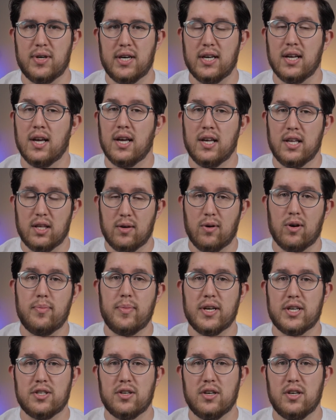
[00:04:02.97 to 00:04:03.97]
but you want to
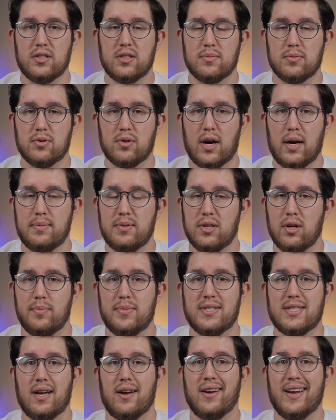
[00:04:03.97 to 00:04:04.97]
make sure you subscribe so you don't
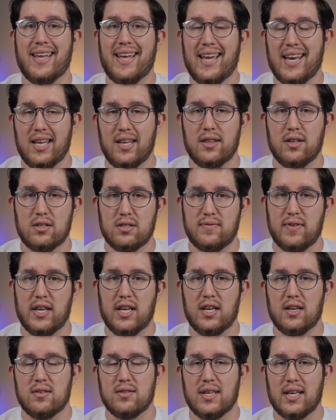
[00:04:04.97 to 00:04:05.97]
miss out on any of those
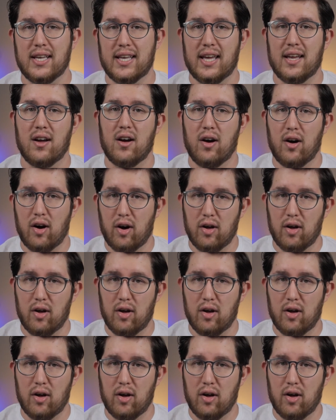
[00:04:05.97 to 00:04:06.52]
videos and get